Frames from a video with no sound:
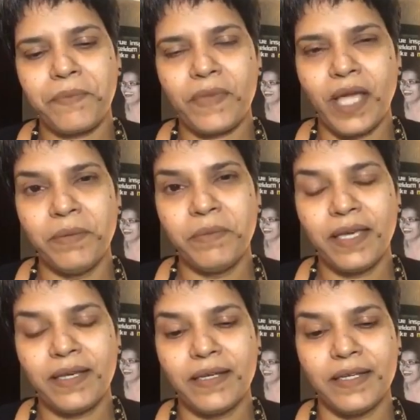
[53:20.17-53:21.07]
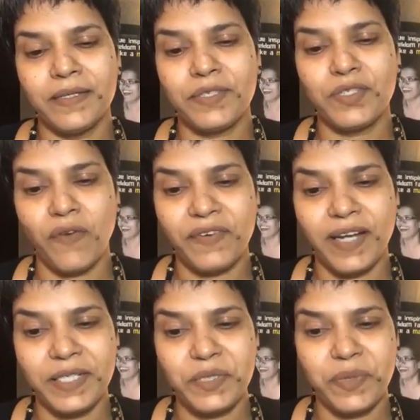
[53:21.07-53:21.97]
I make soft,
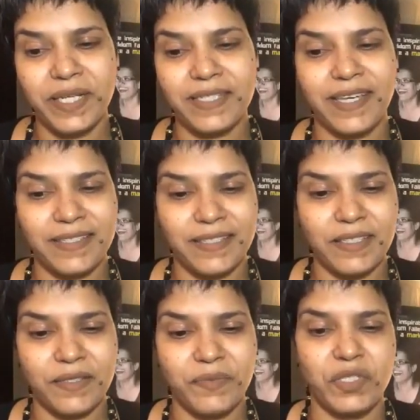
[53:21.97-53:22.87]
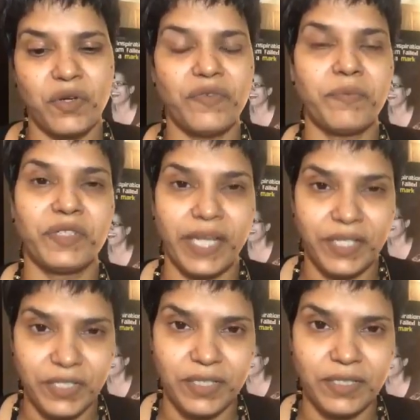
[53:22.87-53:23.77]
lightweight cases which offer
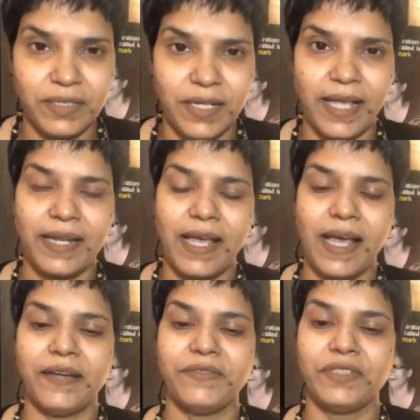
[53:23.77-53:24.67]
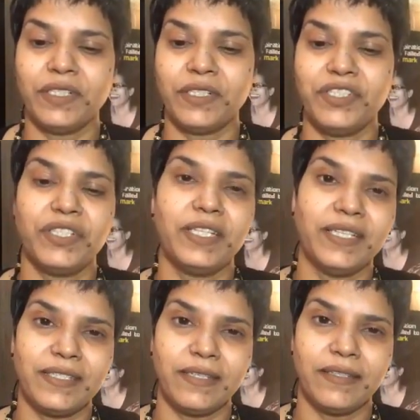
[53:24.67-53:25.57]
protection and have a rigid
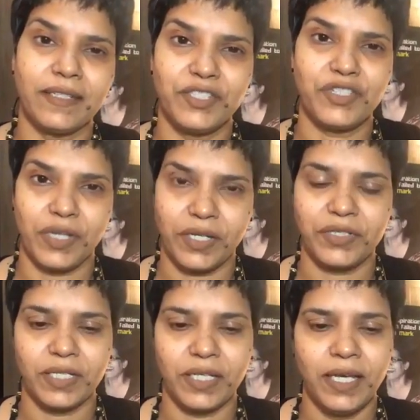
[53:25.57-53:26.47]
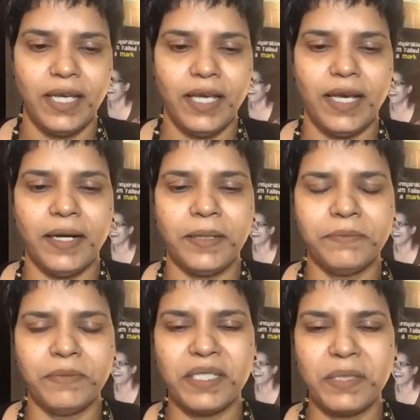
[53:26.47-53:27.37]
interior construction.
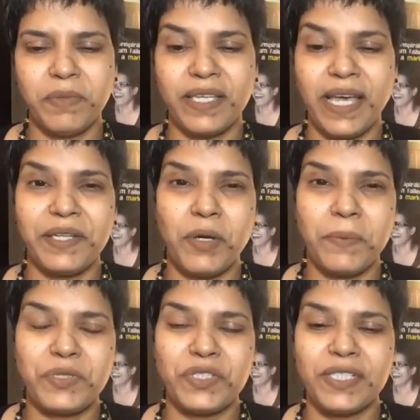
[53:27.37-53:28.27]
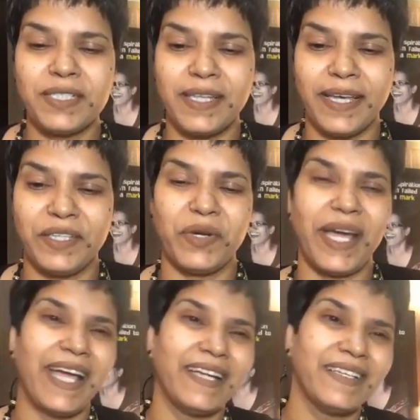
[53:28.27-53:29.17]
Multiple carry options like
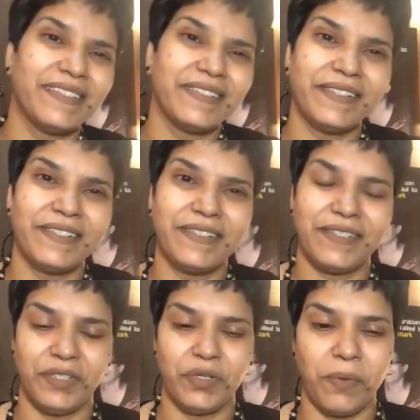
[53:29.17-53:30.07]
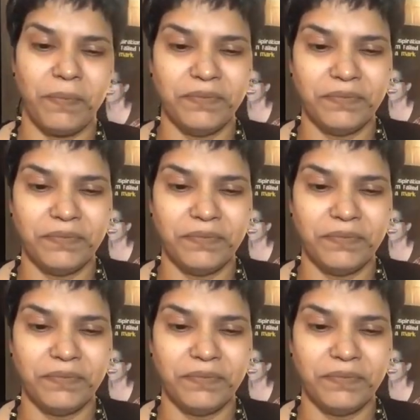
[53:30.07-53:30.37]
your handles, your